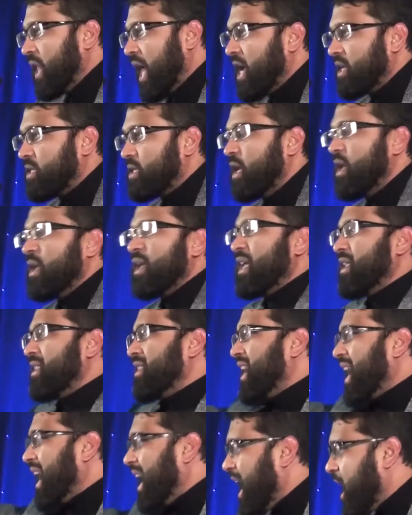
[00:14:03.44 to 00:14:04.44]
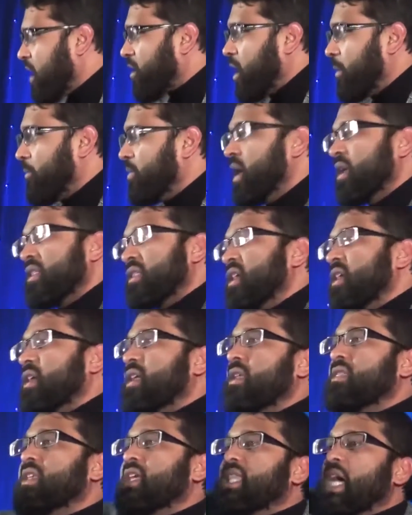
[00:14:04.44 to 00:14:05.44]
blood in the haram,
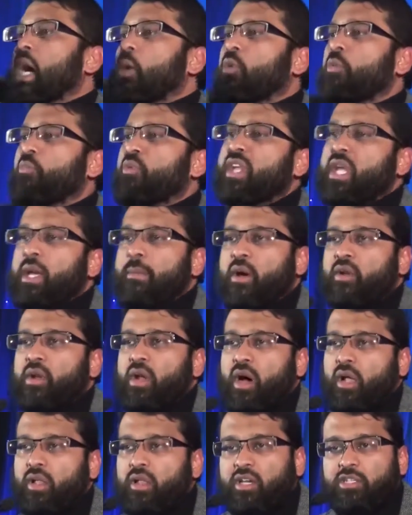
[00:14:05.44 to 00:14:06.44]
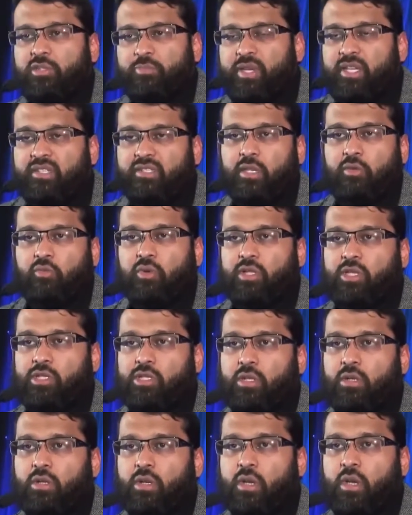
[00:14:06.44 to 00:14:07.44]
thinking that that will bring about Allah's peace and
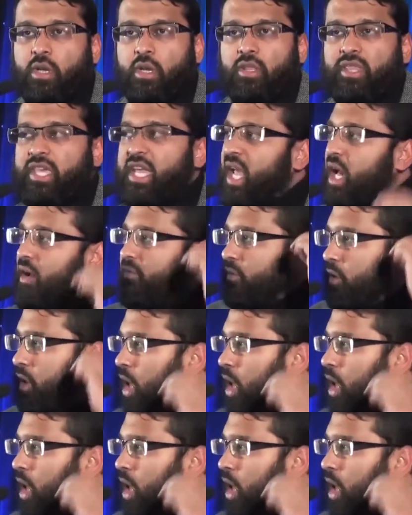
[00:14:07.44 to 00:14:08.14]
religion. They have